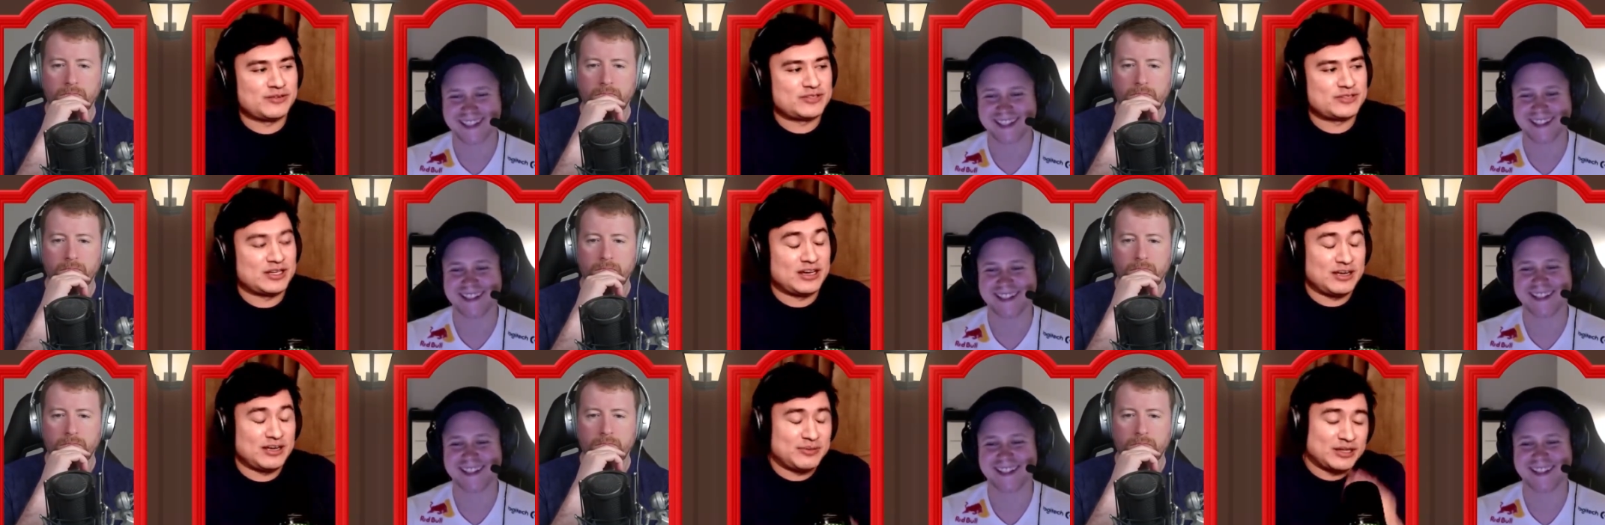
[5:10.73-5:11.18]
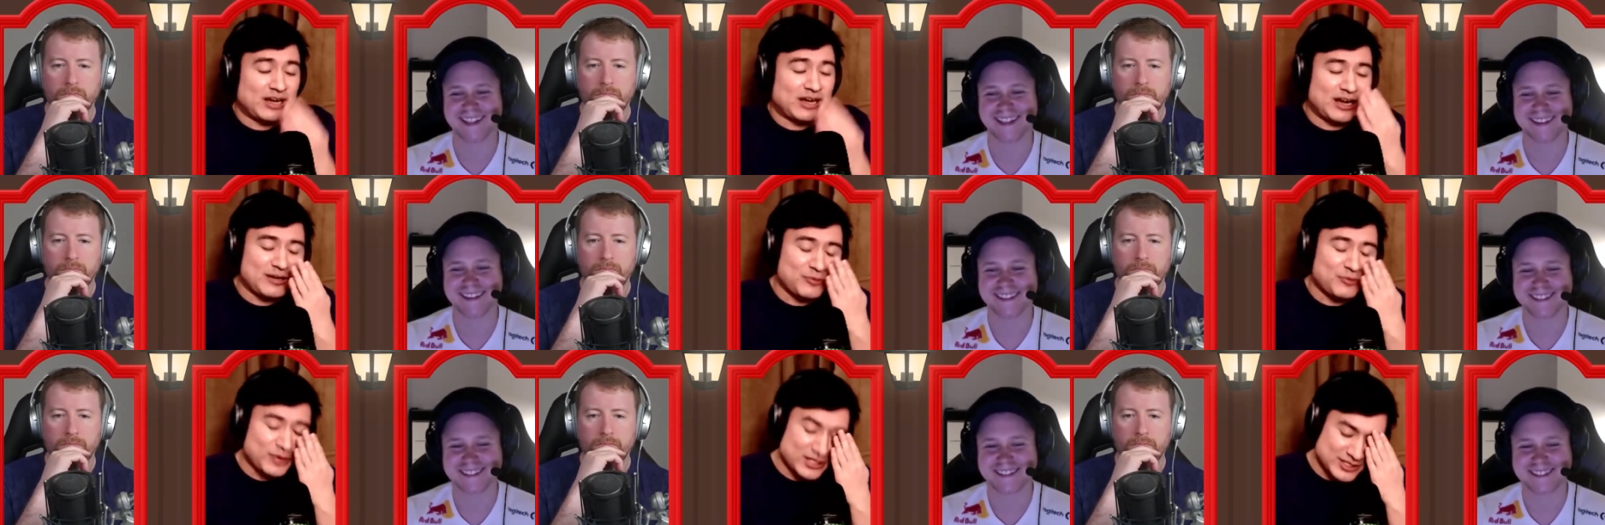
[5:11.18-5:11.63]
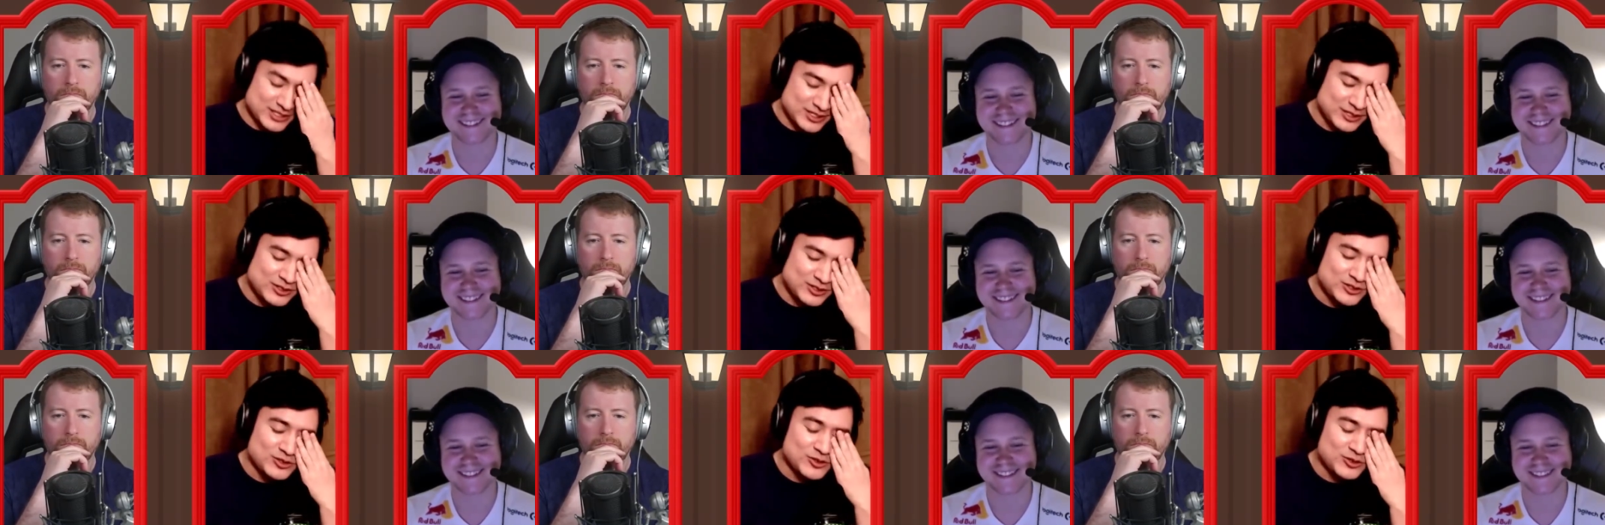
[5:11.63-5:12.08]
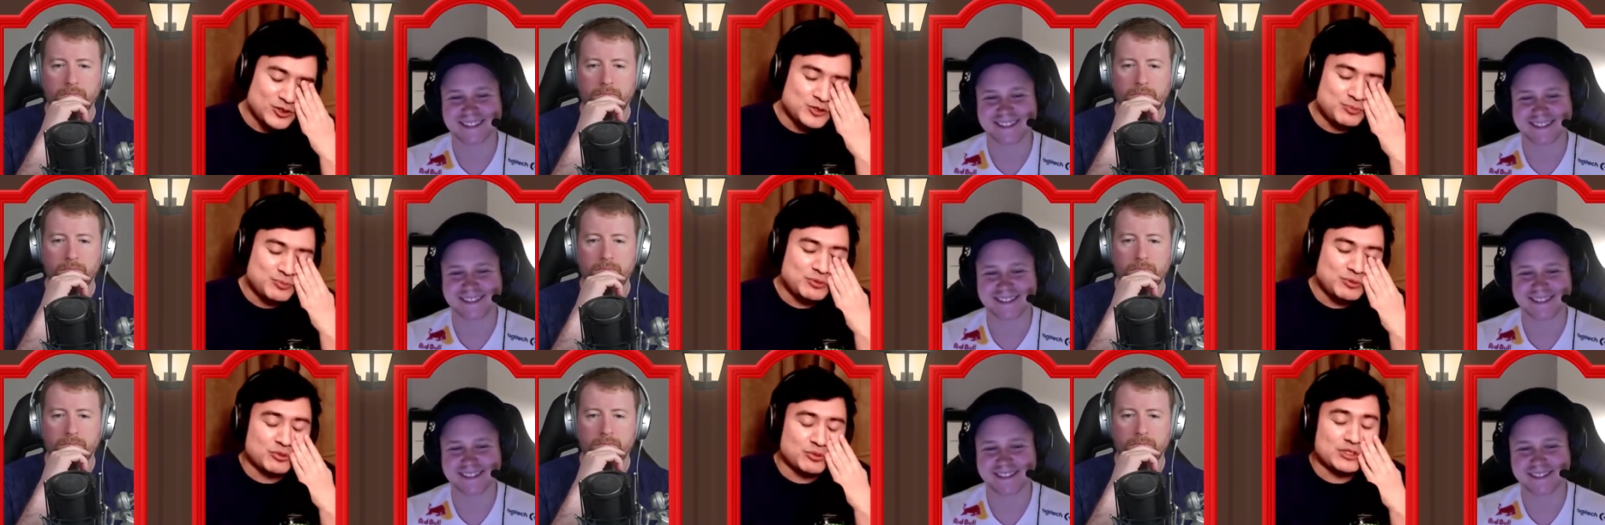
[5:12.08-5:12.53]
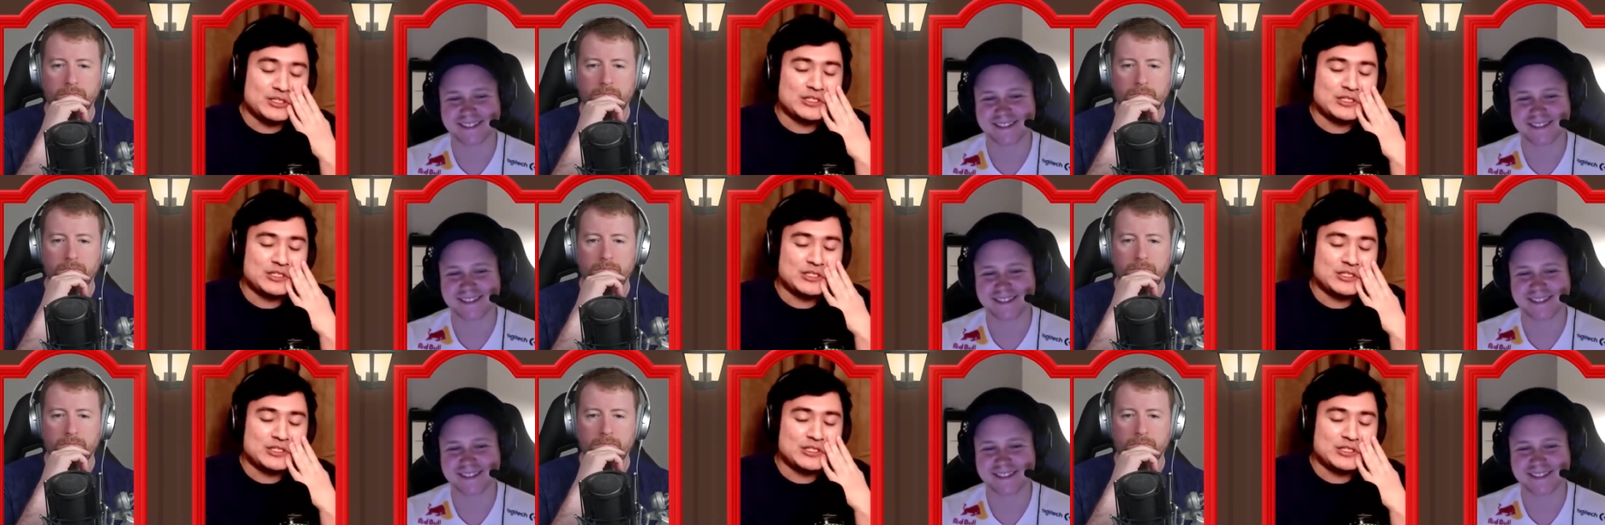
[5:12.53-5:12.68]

Speaker 1: and I was a huge Brehze fan.